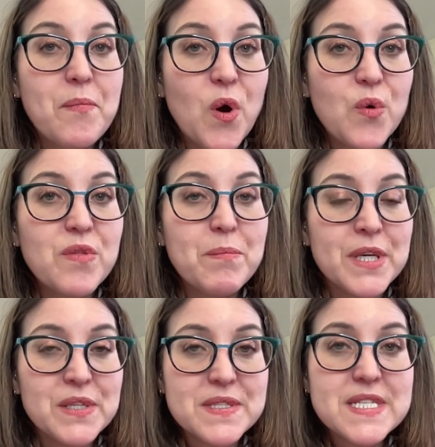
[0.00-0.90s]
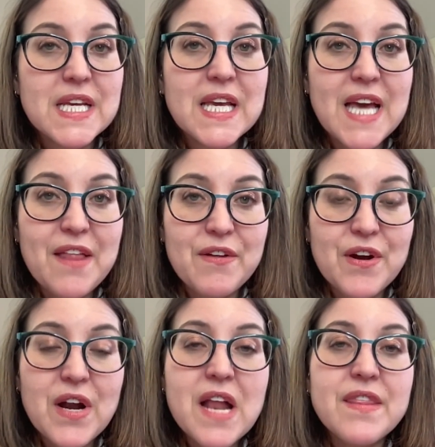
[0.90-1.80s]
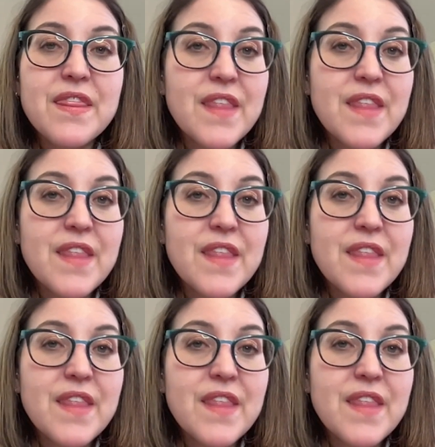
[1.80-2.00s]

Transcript: both bills together and